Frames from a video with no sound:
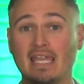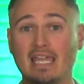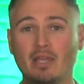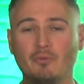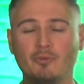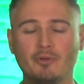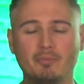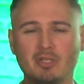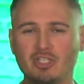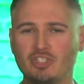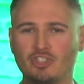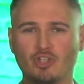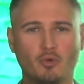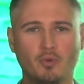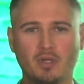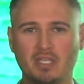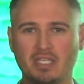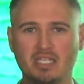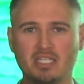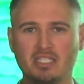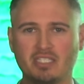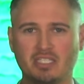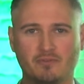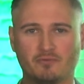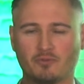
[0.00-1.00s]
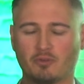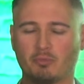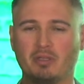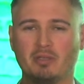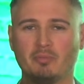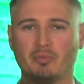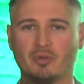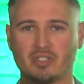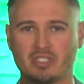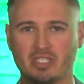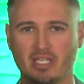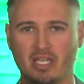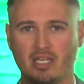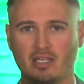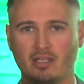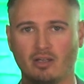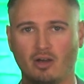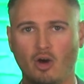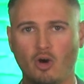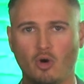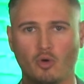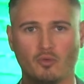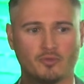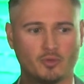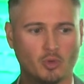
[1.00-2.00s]
It would be so easy for people to say,
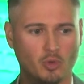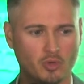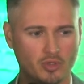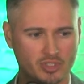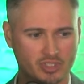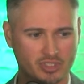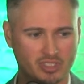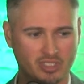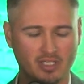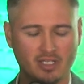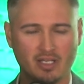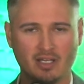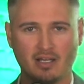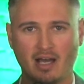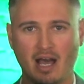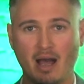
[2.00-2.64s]
oh, of course,